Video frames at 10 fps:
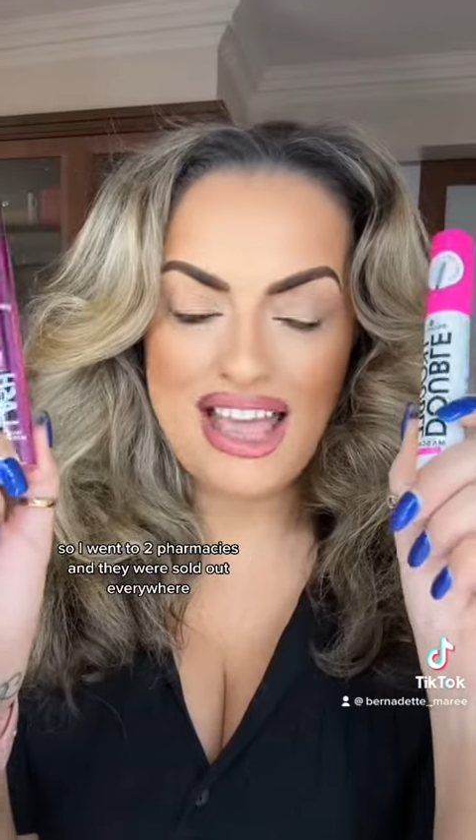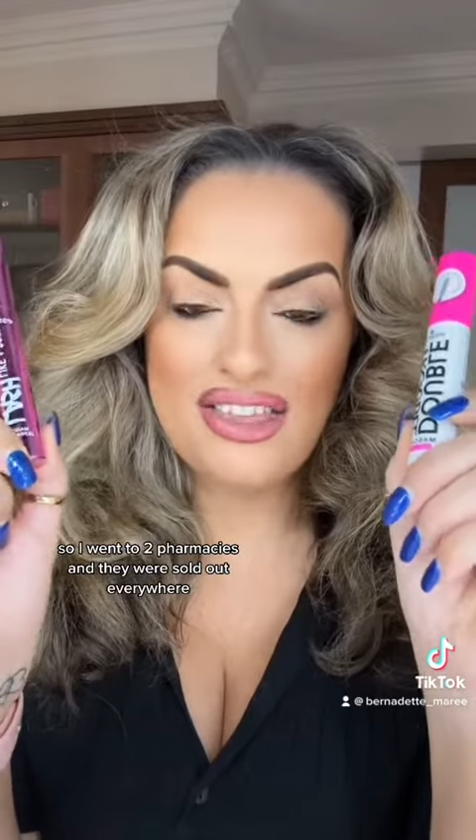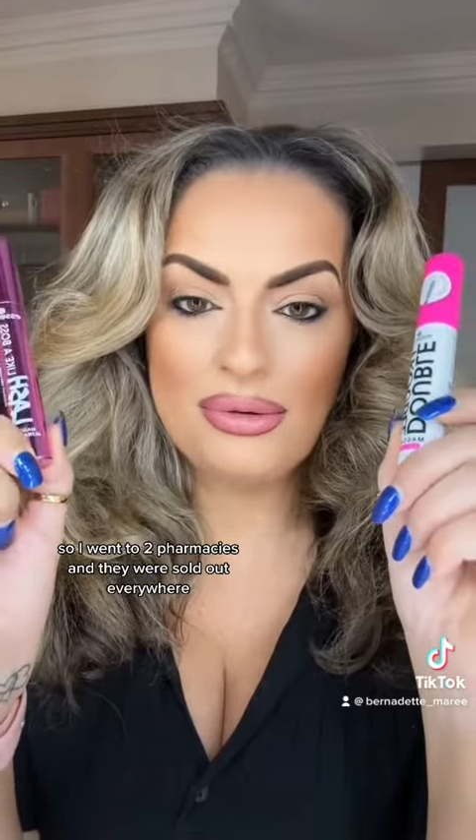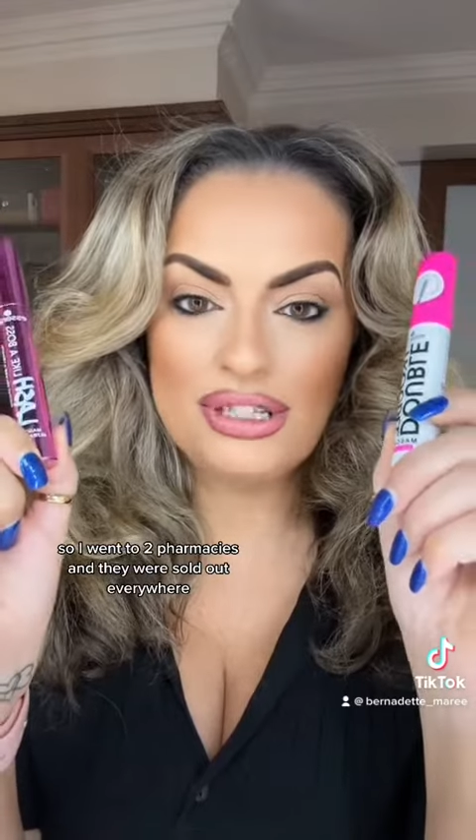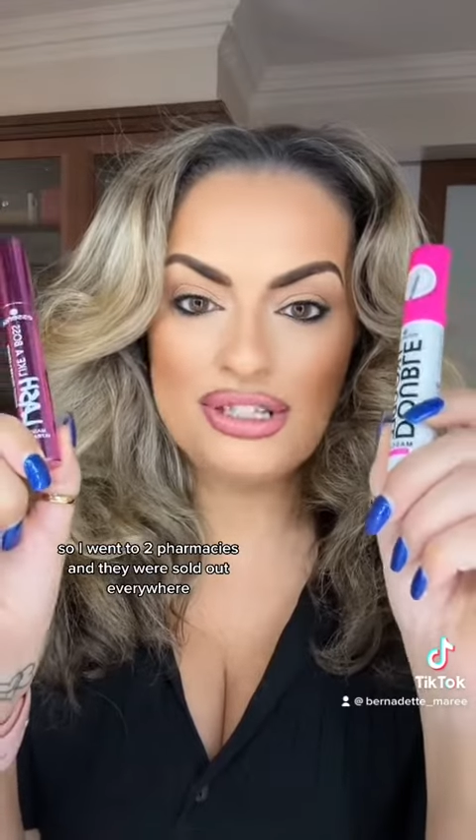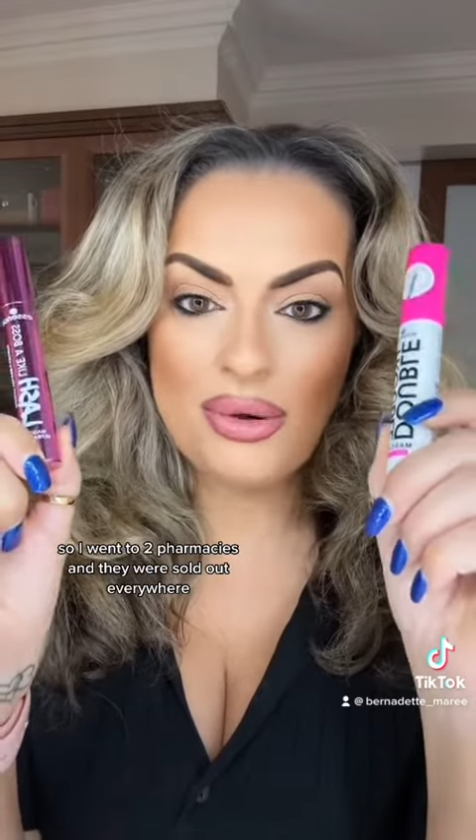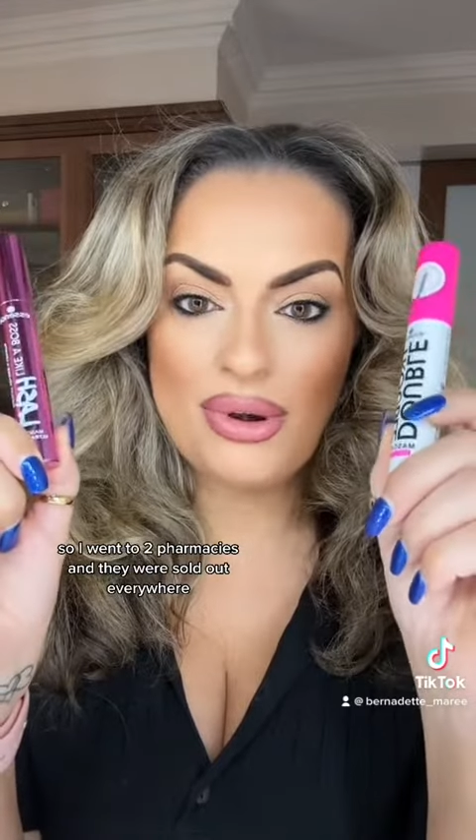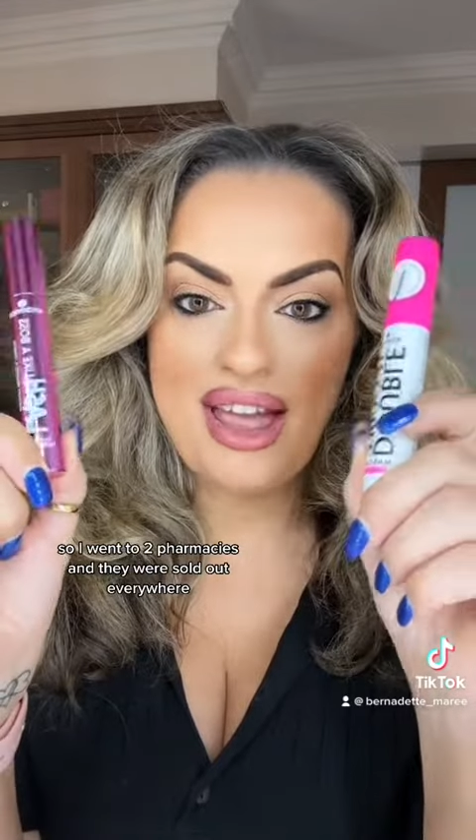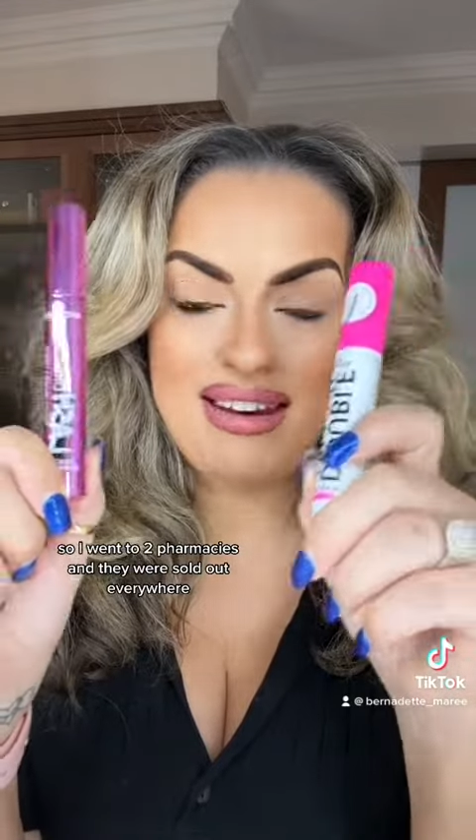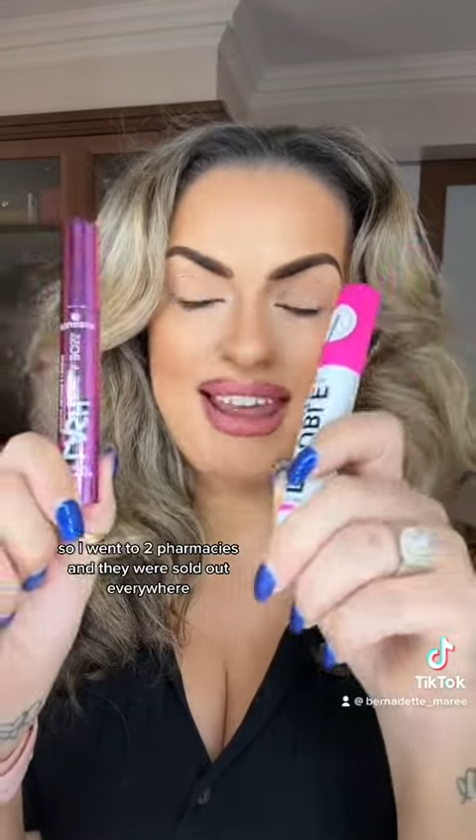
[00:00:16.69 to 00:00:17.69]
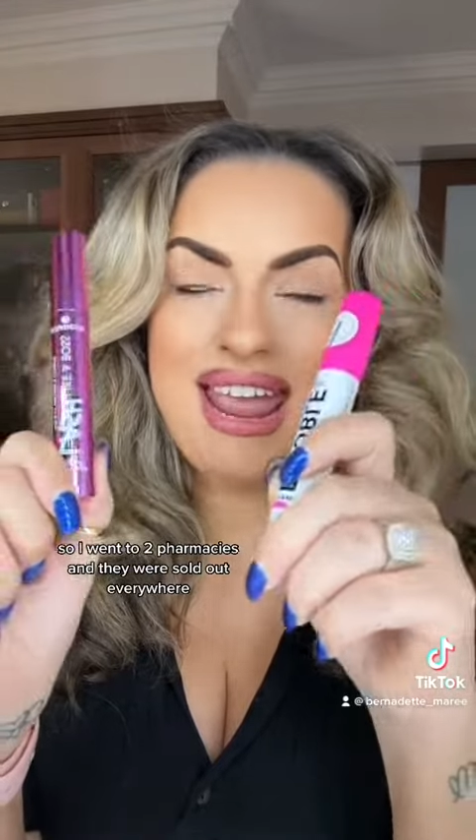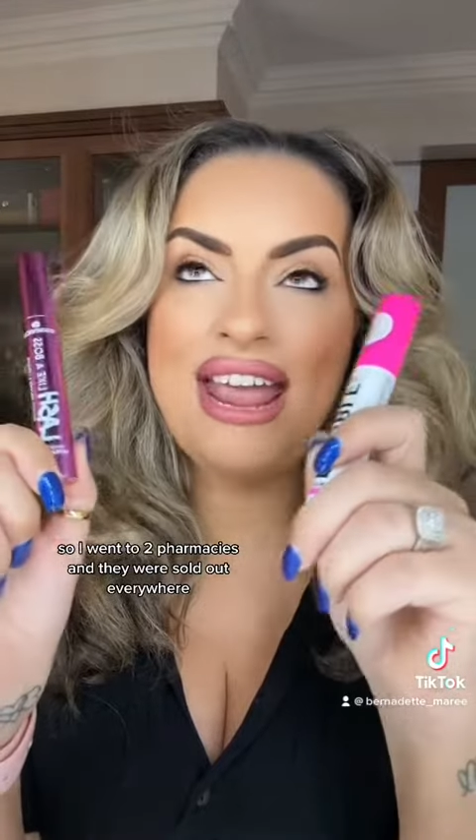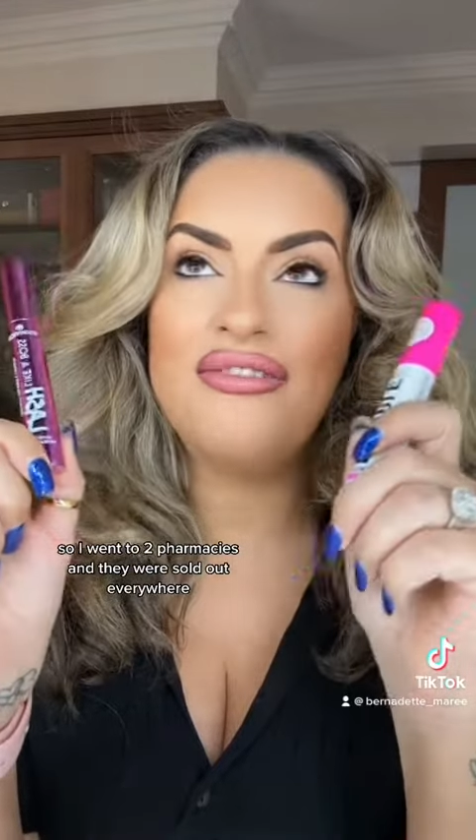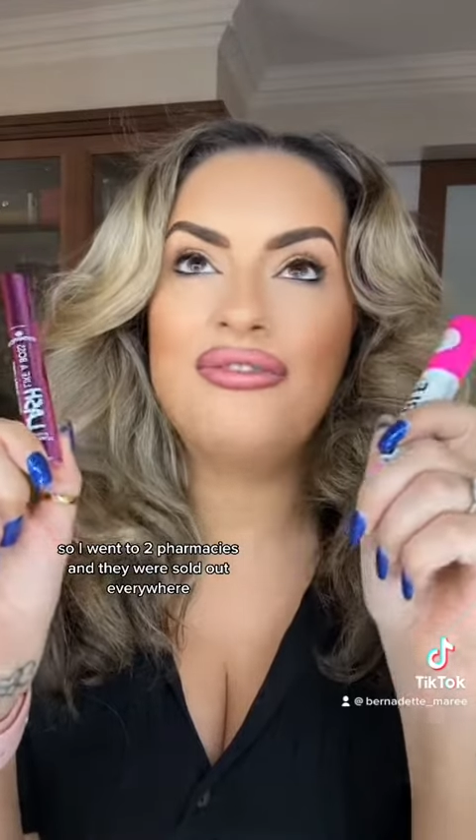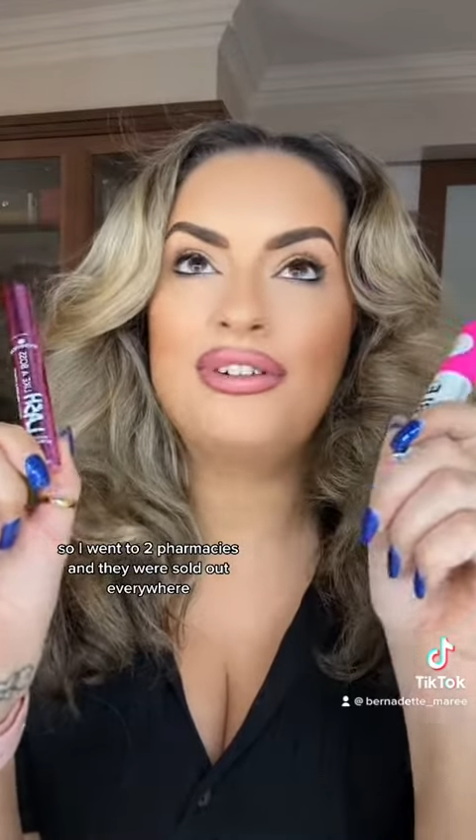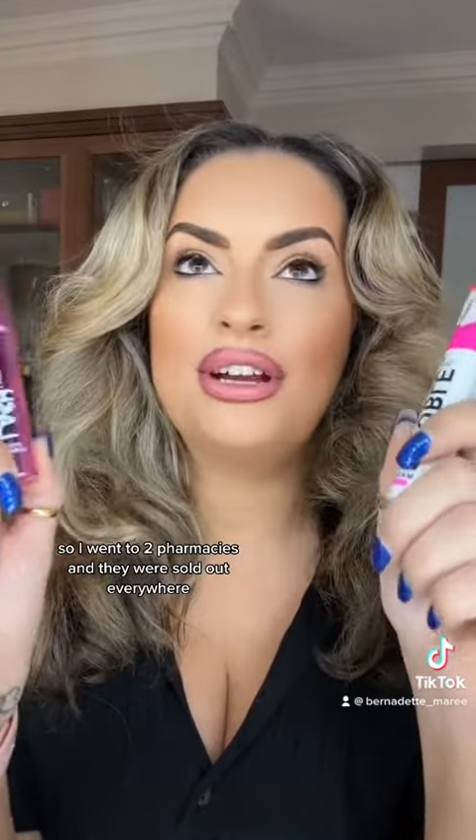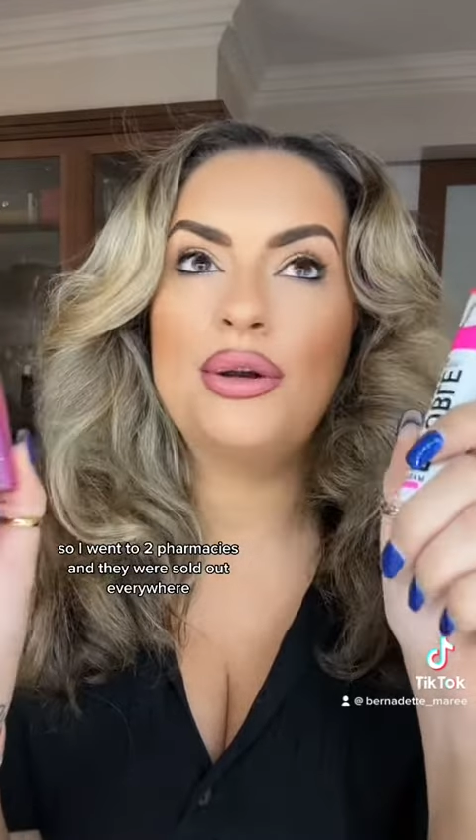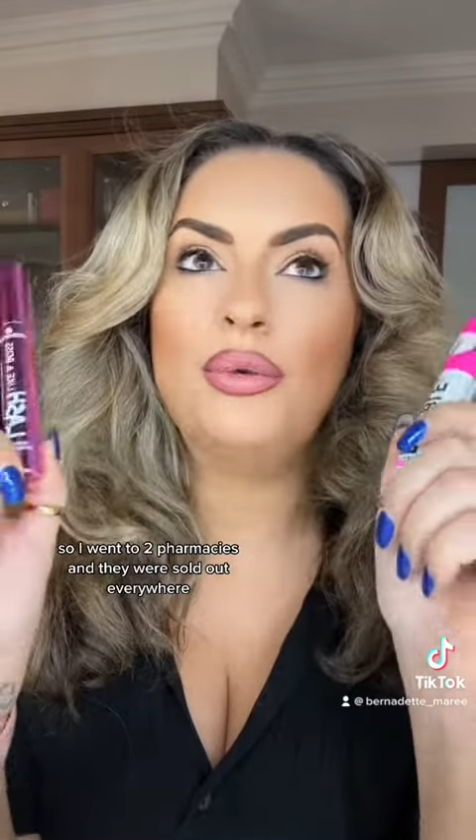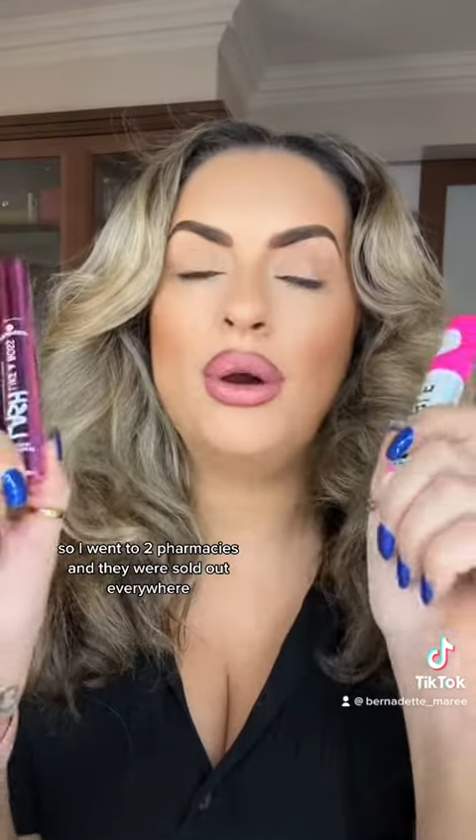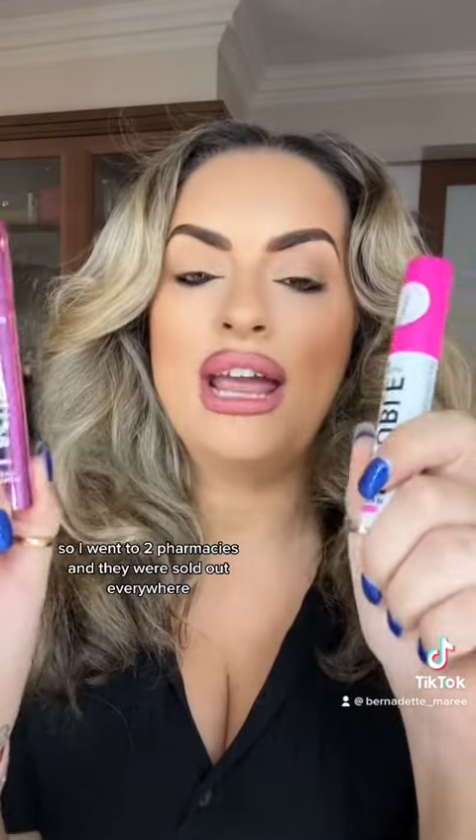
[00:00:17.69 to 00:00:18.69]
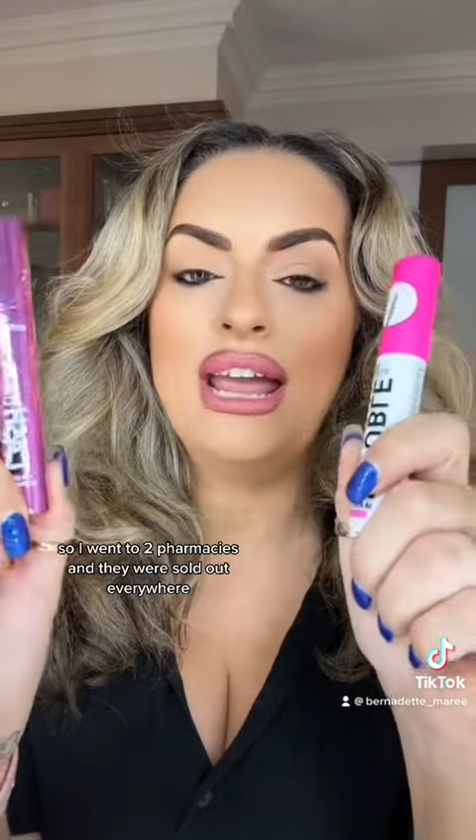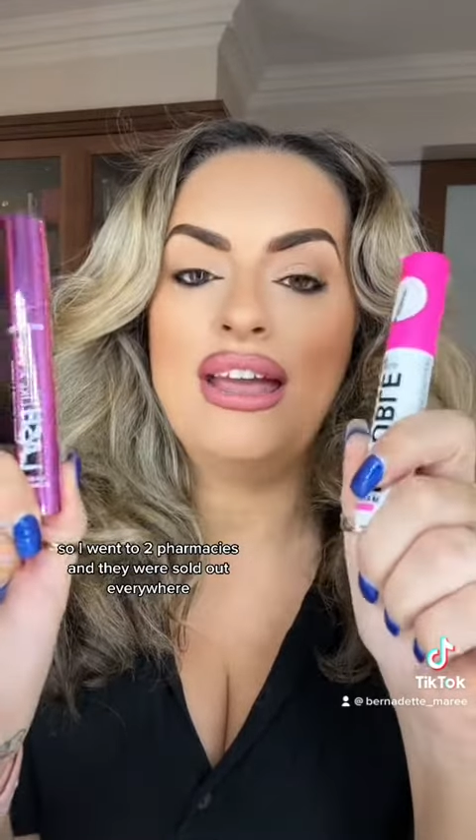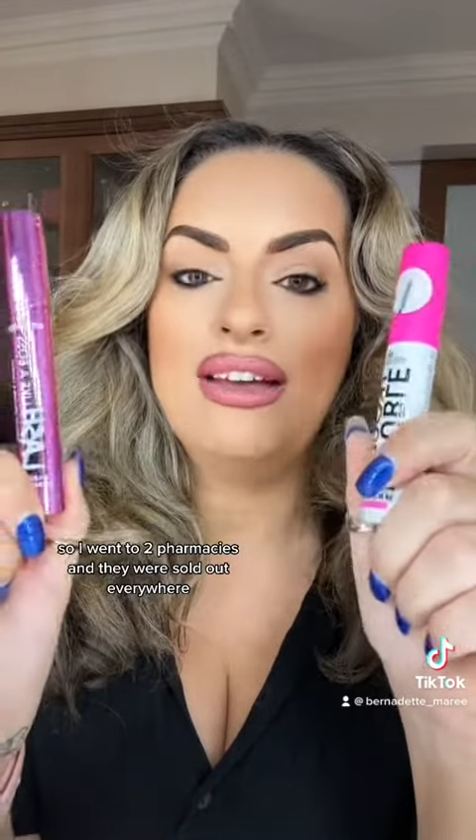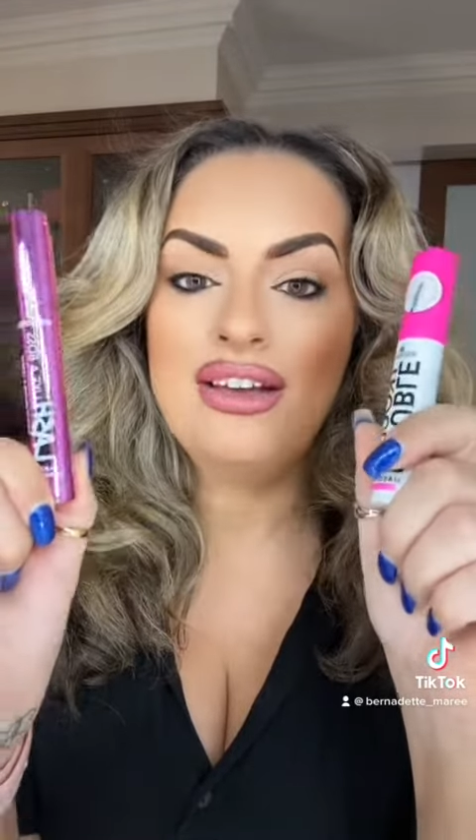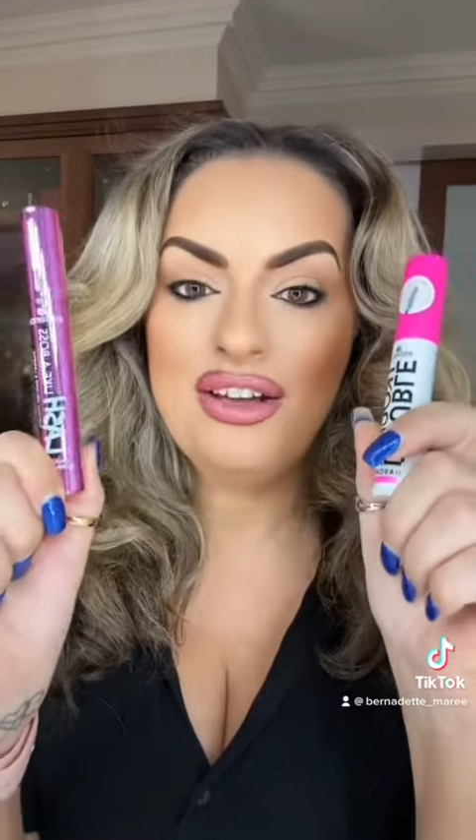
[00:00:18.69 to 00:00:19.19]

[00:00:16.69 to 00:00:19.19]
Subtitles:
and they were sold out everywhere